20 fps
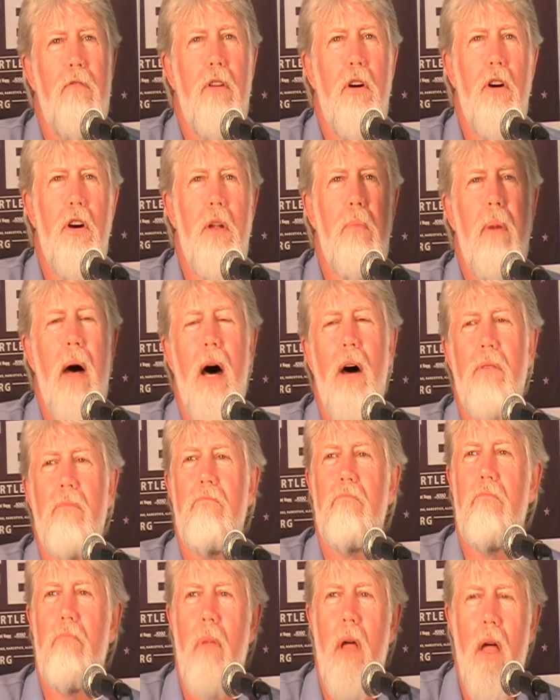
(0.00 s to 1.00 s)
have heard about
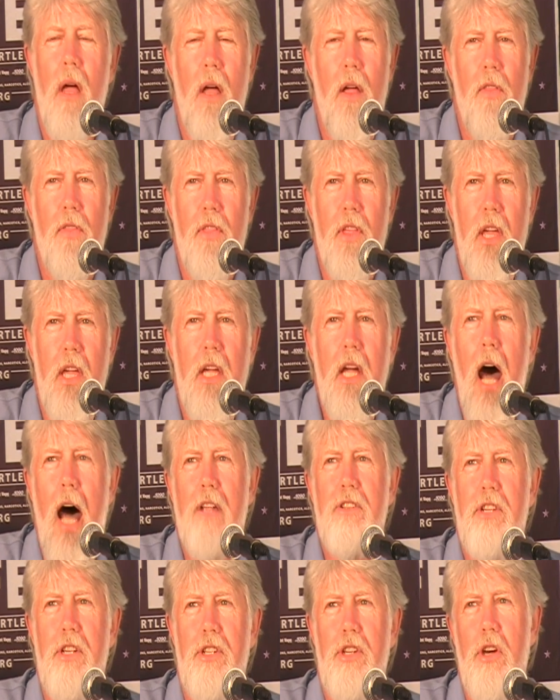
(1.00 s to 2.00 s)
the
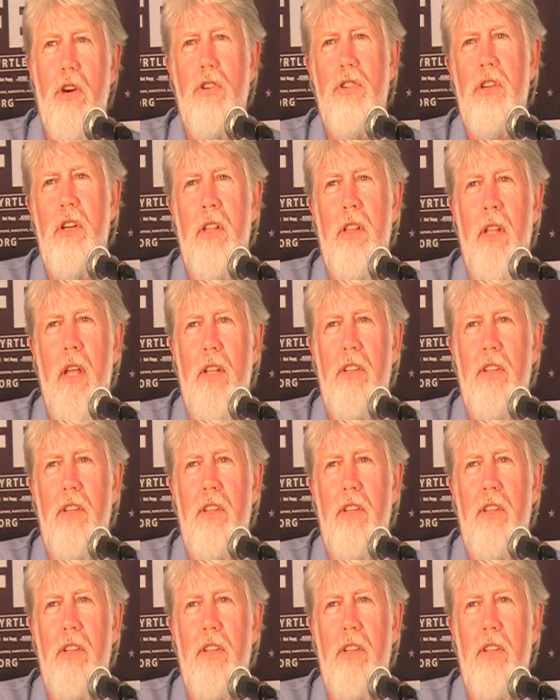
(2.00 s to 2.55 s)
Constitution,